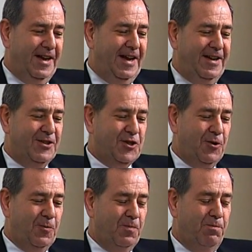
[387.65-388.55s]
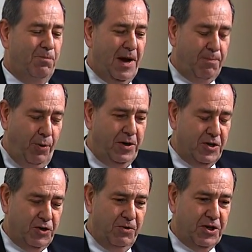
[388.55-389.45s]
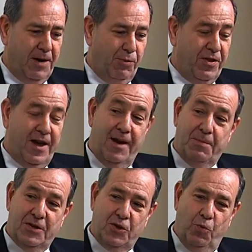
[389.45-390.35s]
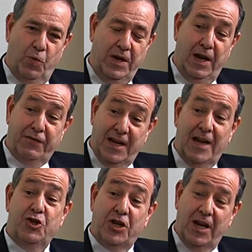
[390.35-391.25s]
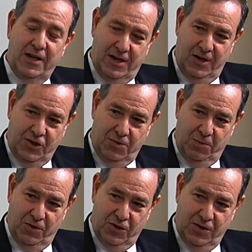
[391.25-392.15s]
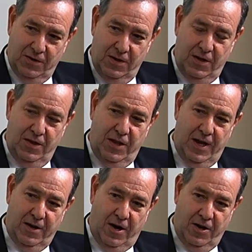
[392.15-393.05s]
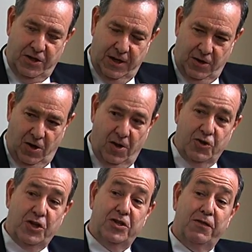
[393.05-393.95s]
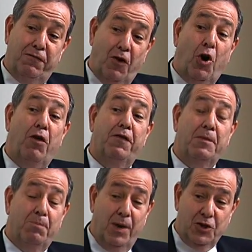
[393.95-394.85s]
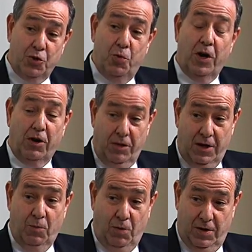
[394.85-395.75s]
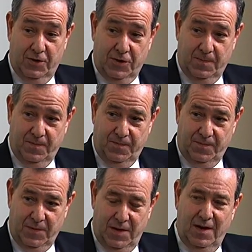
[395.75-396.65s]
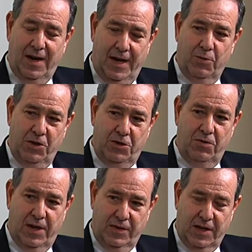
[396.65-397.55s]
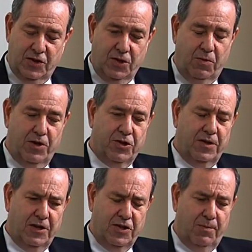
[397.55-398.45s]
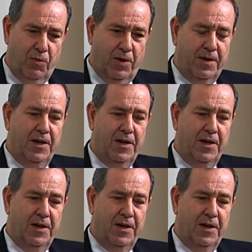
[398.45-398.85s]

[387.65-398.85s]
And so my point is, the reason I bring that up is we have to educate customers that our technology is evolving much quicker than it was. How do we do that? That's the question. That's number one.